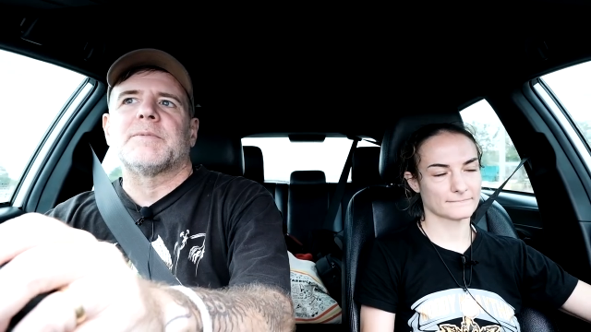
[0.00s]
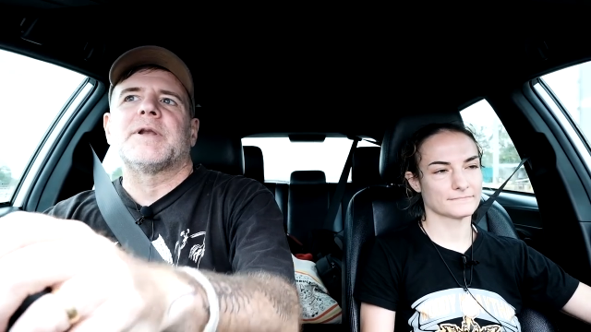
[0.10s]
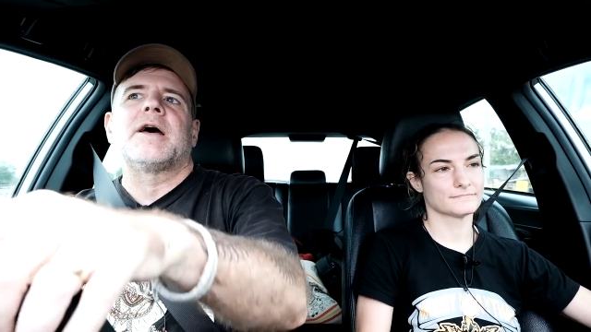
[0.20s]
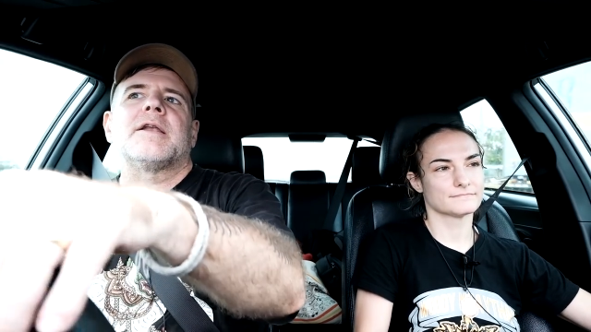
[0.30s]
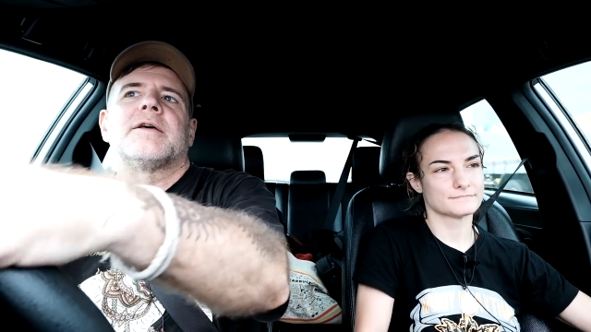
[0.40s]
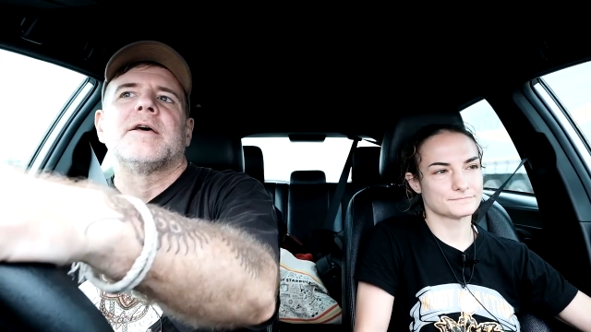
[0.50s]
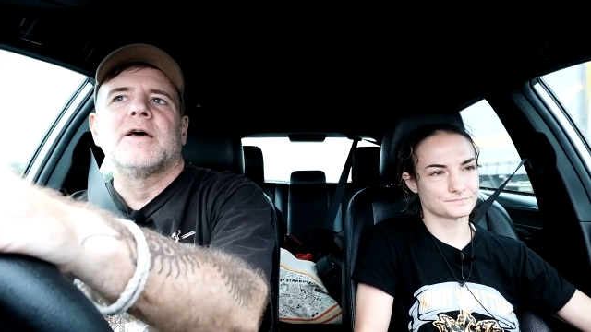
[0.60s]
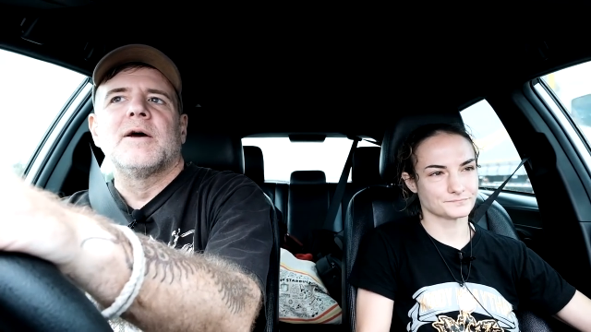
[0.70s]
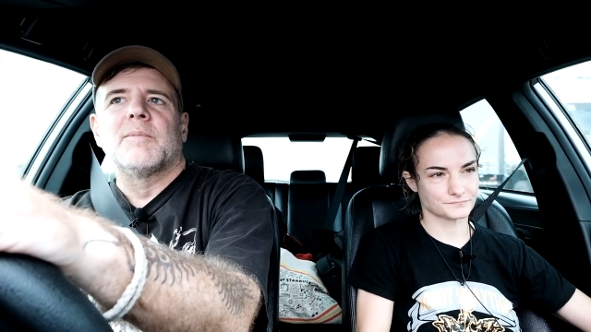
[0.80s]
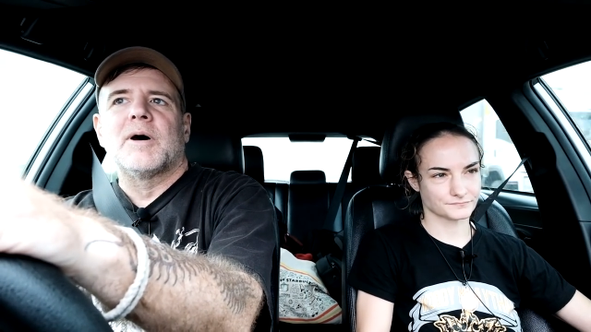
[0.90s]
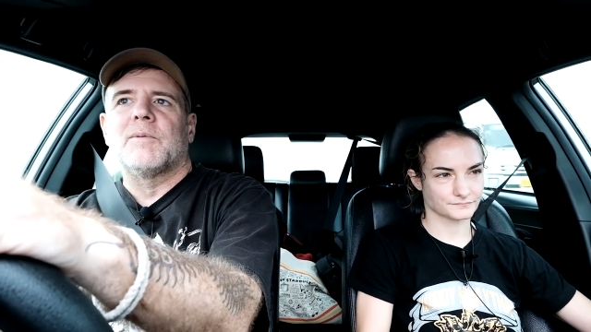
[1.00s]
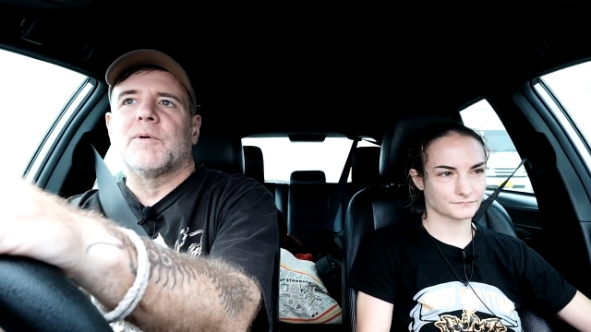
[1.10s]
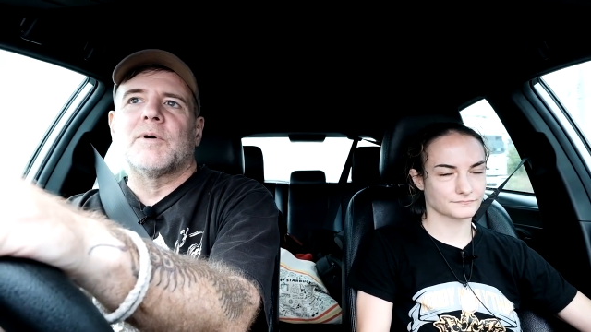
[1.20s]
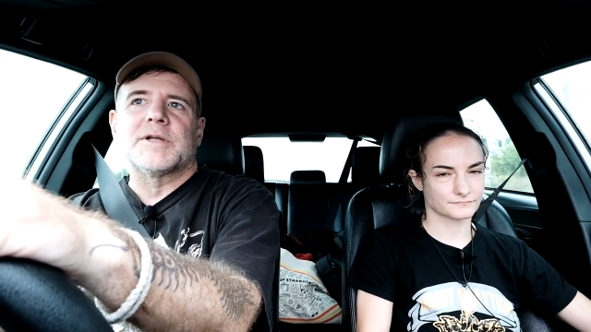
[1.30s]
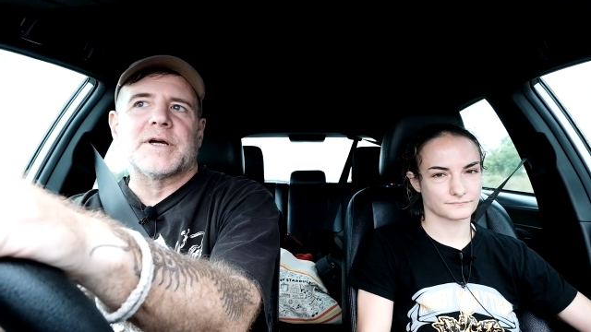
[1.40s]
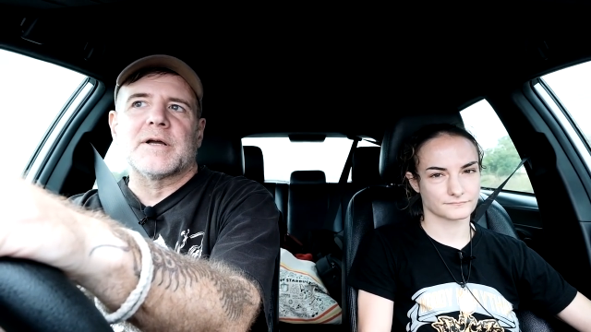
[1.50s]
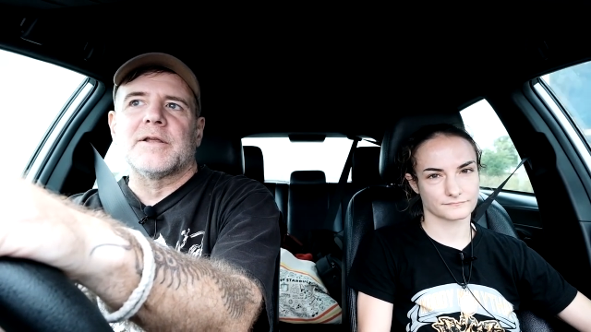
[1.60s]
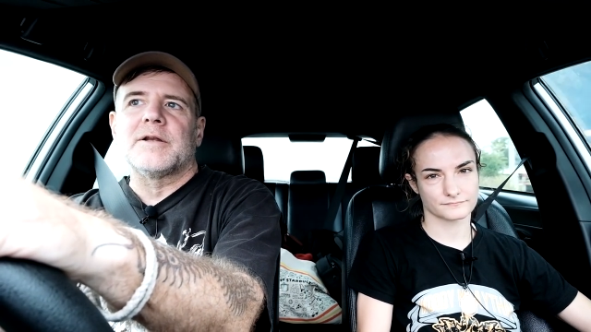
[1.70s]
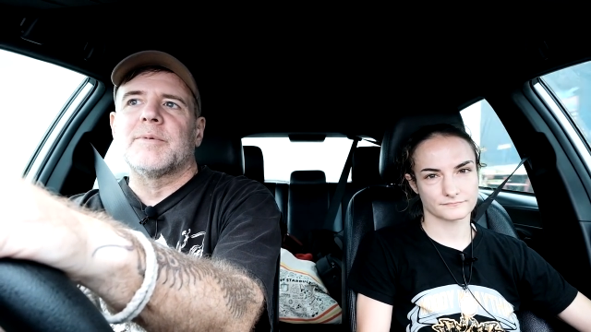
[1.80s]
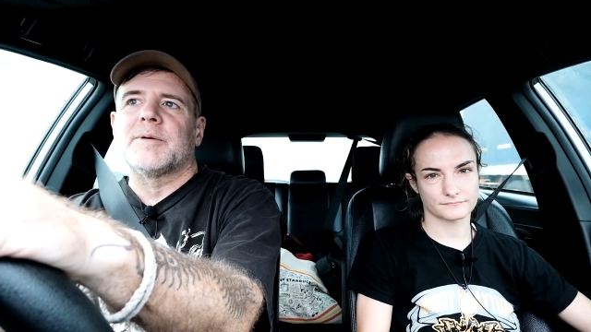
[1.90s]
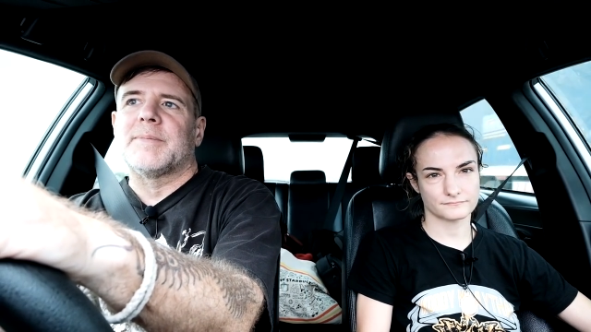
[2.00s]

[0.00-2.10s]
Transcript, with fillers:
Speaker 1: and whatnot. But we want to talk a little bit